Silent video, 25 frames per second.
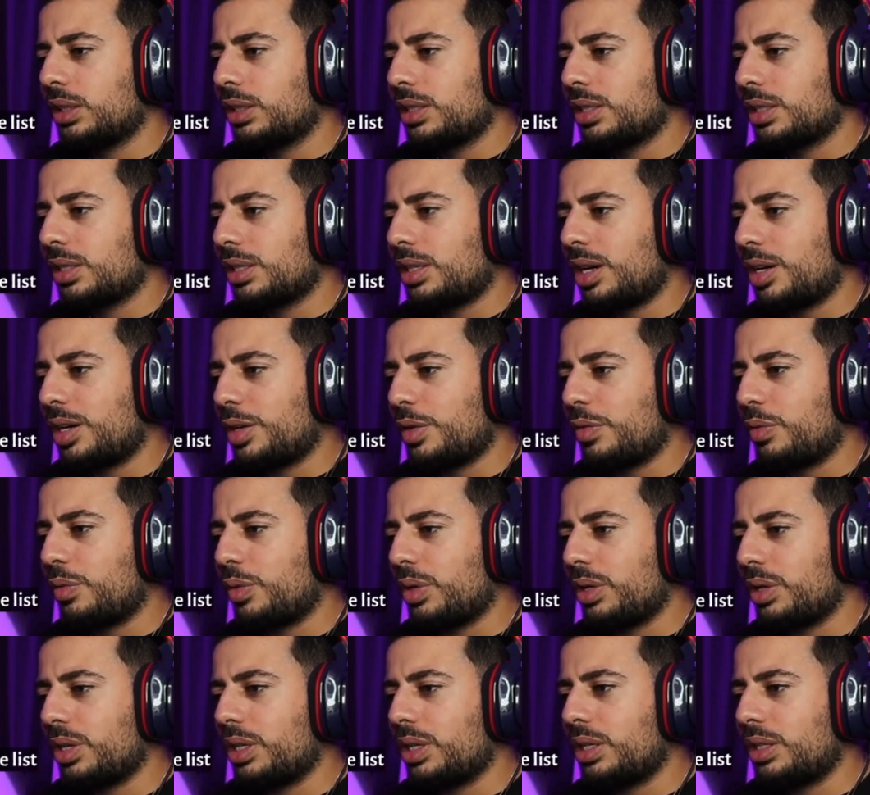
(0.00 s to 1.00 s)
Cardi
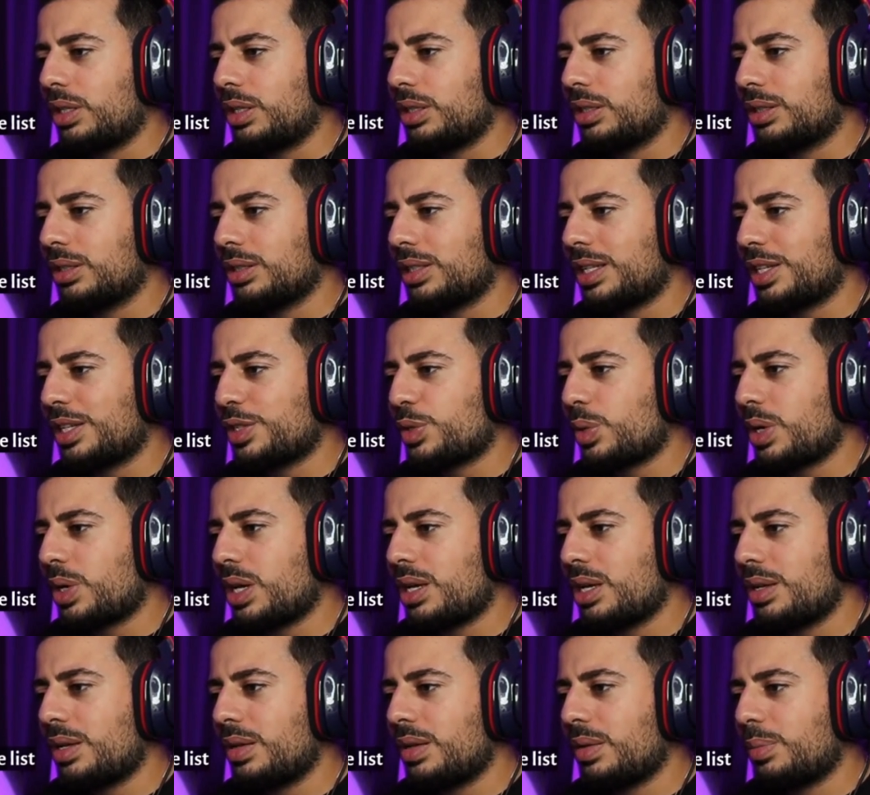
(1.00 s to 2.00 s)
40, that's
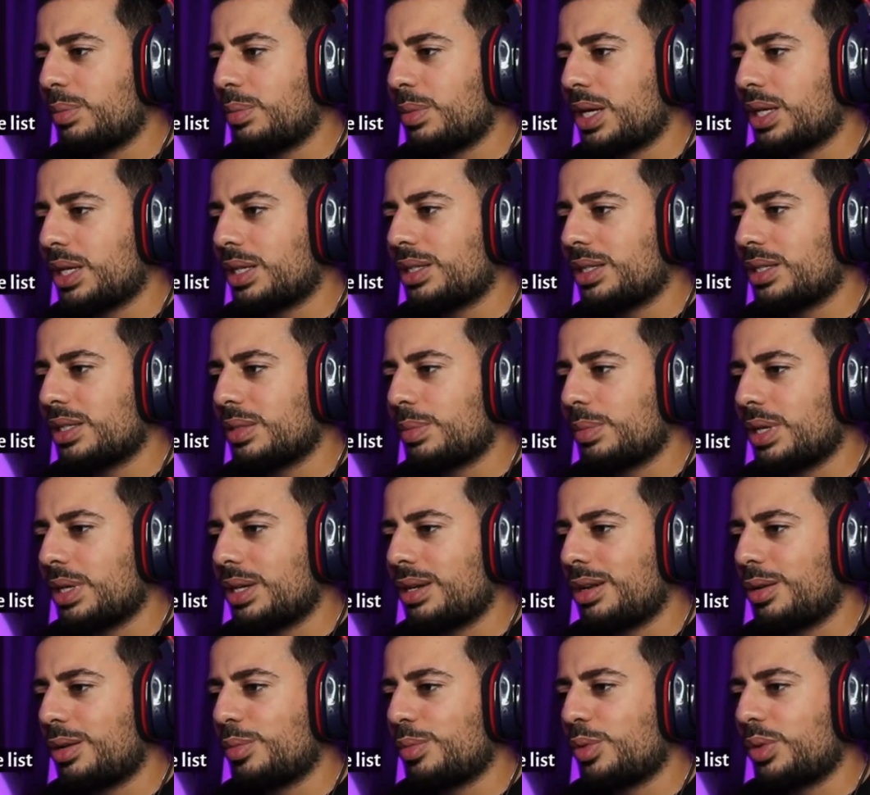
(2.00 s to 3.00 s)
why Mic is my
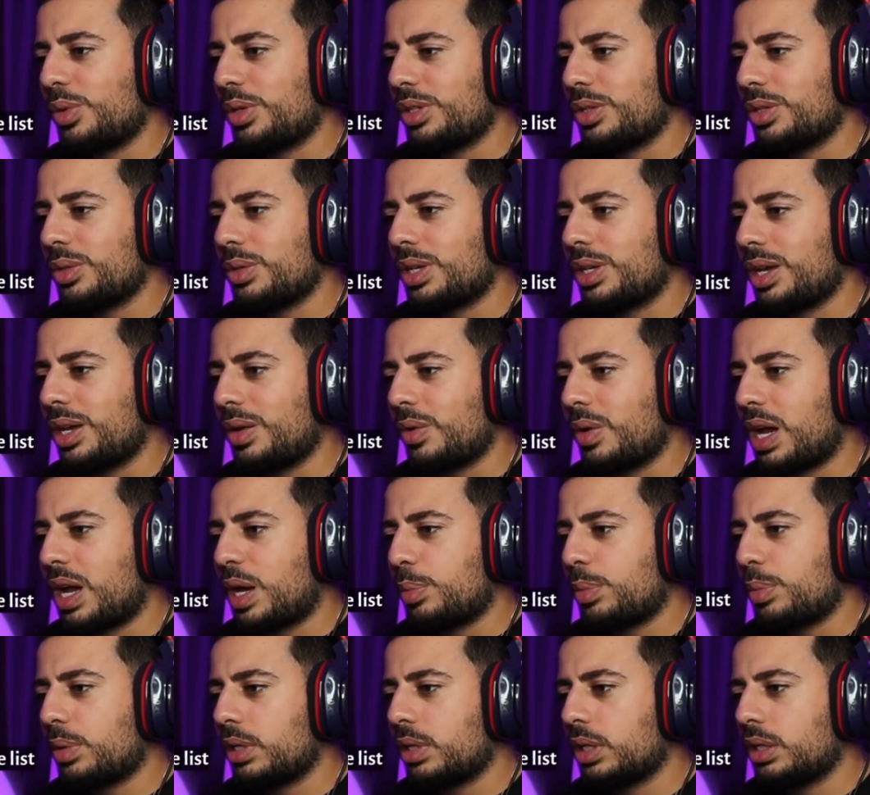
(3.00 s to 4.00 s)
number one UK
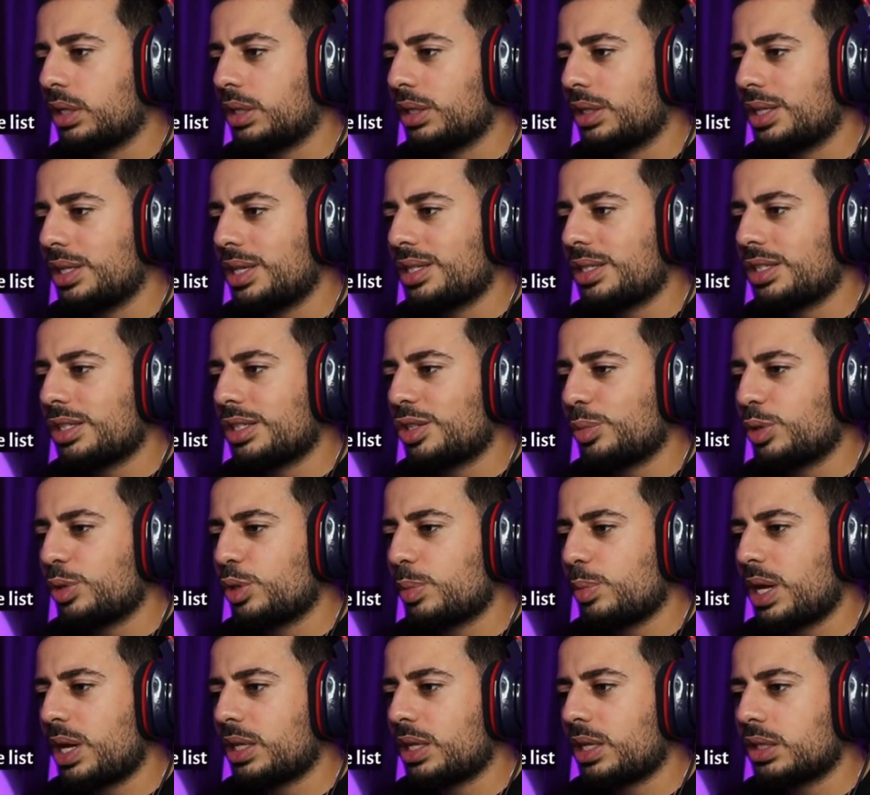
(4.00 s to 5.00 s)
rapper. He has so much
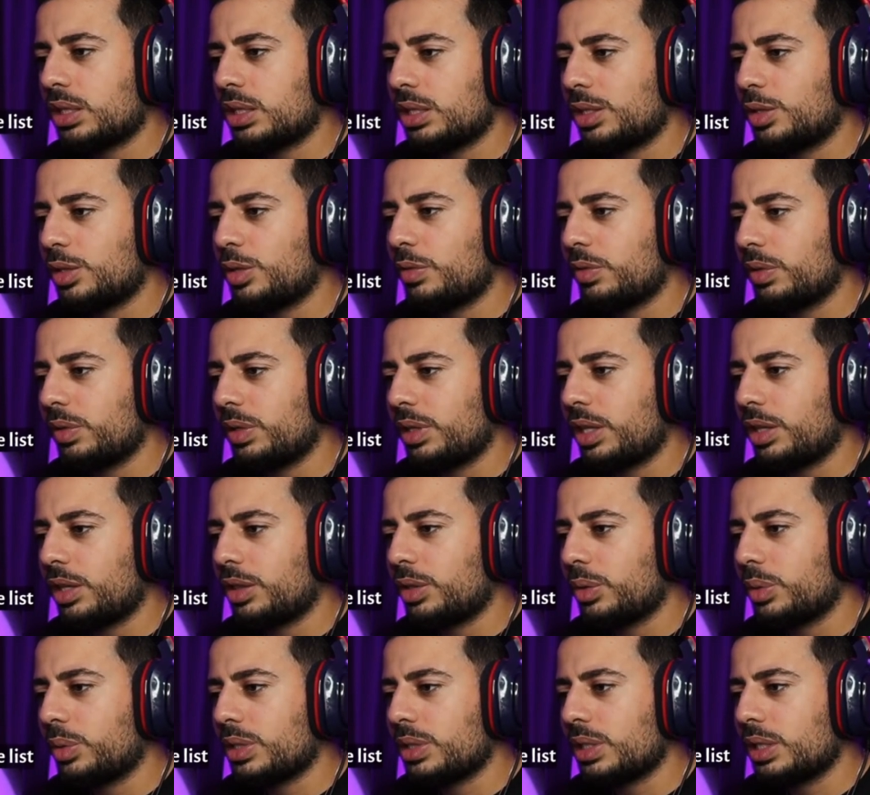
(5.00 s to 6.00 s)
passion, and you feel that
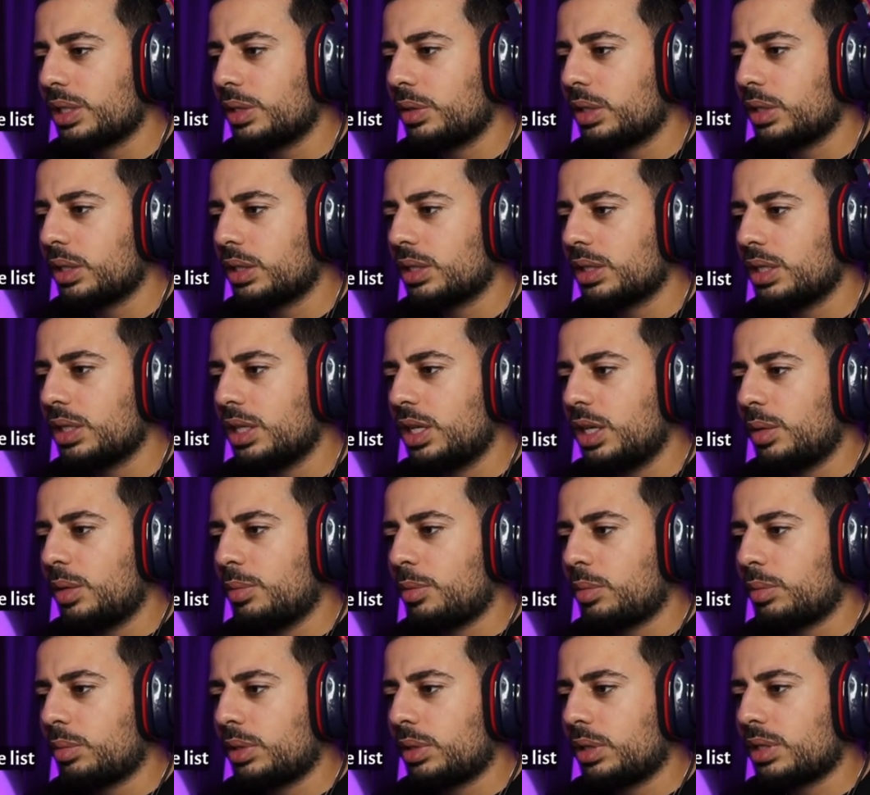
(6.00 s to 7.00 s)
through his lyrics.
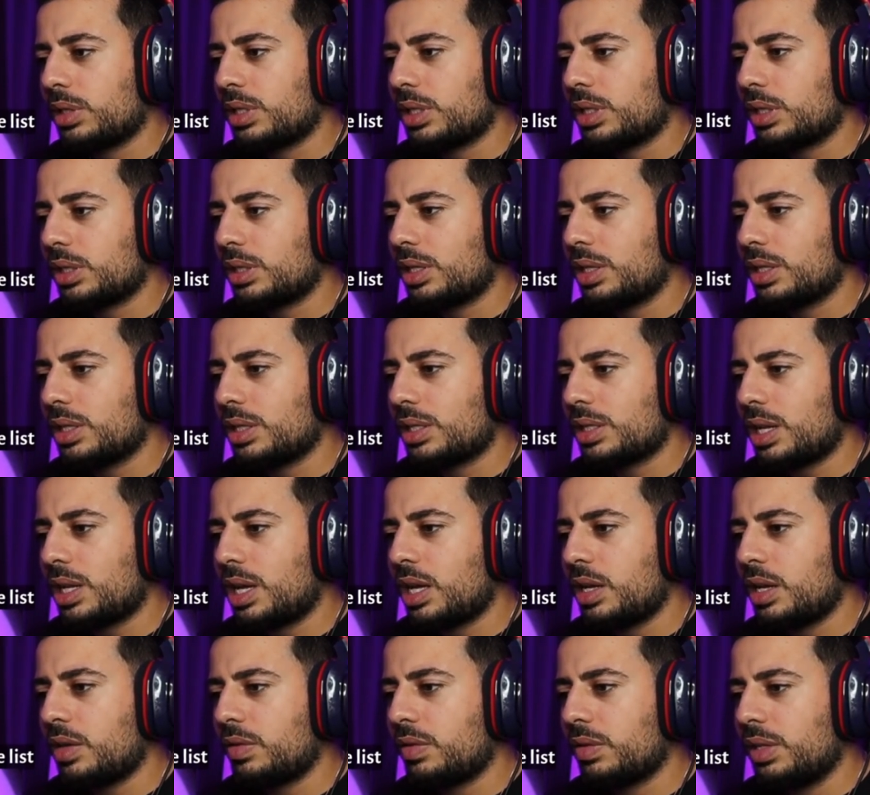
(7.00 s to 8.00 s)
Listening to this
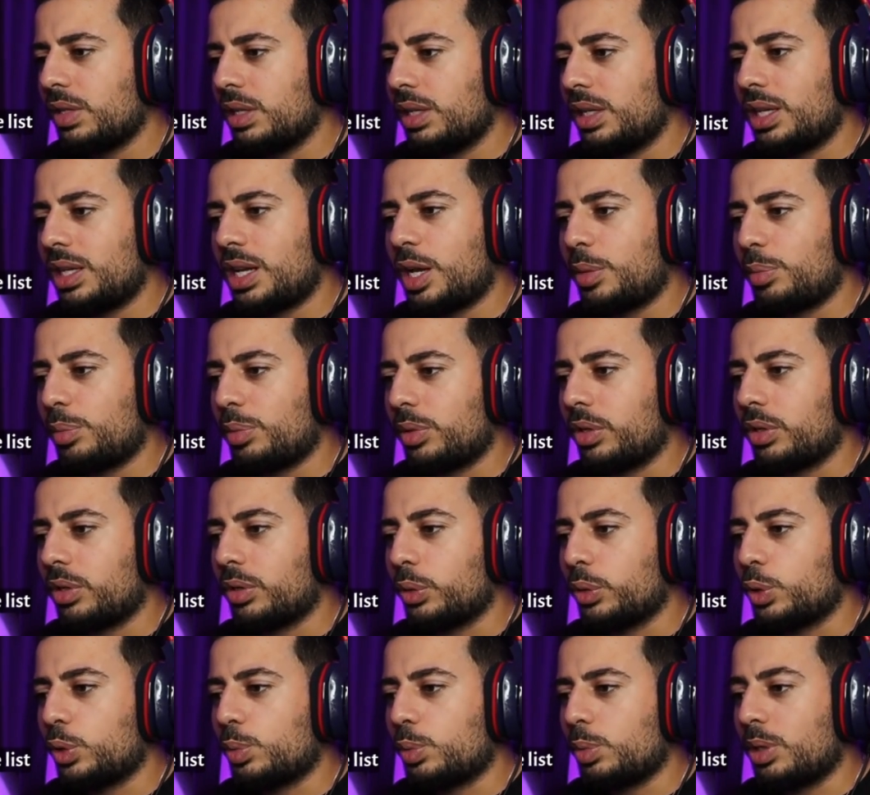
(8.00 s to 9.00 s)
live had pure
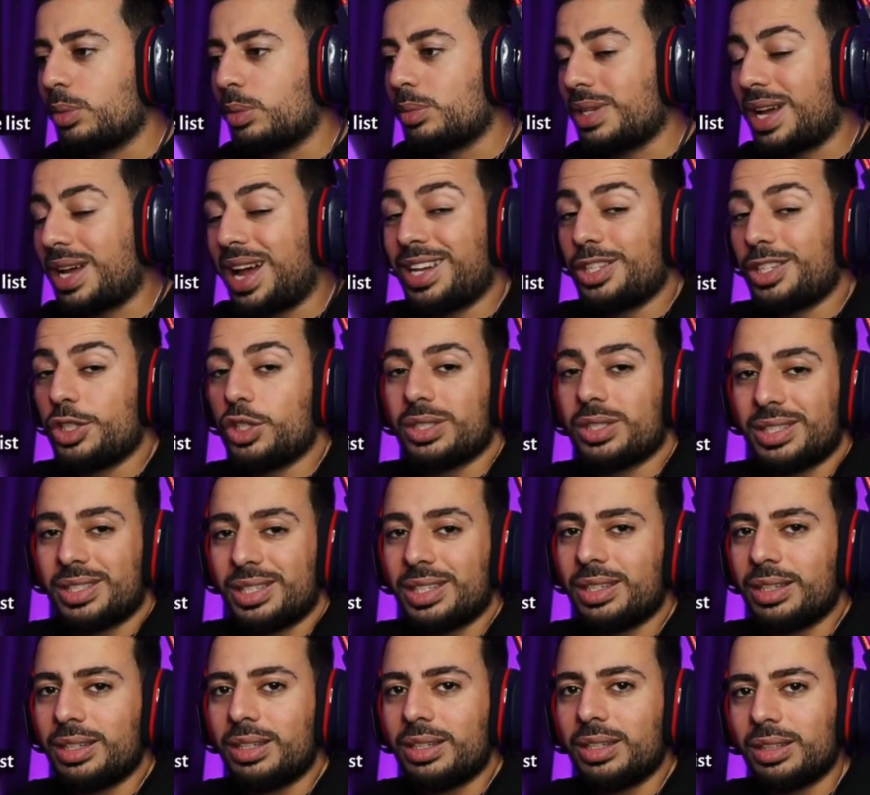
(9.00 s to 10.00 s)
goosebumps. I just
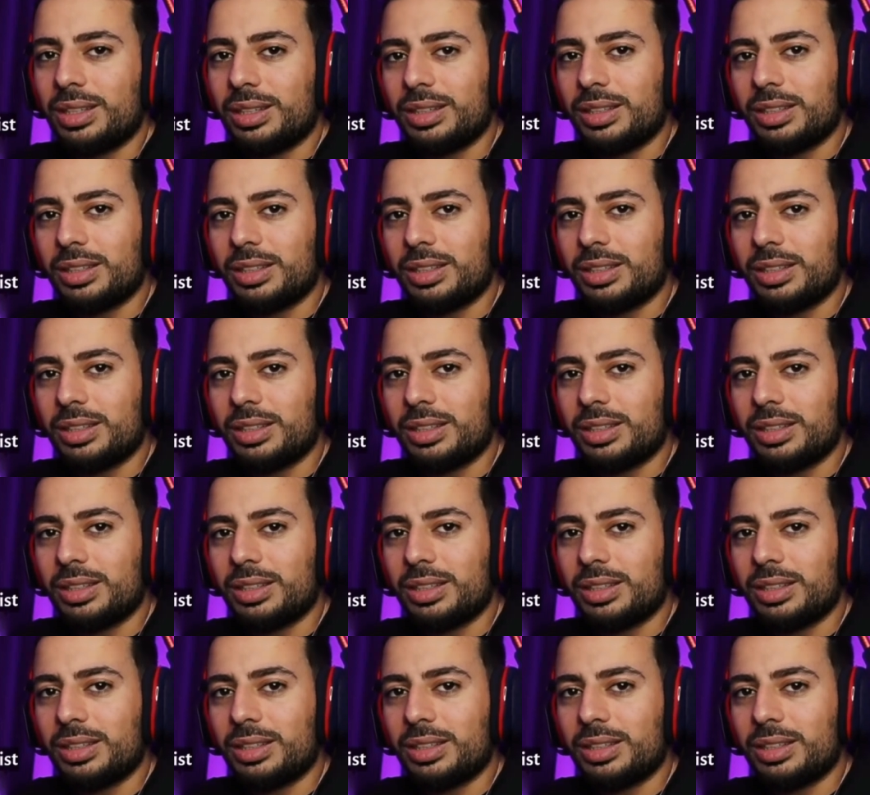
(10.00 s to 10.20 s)
did.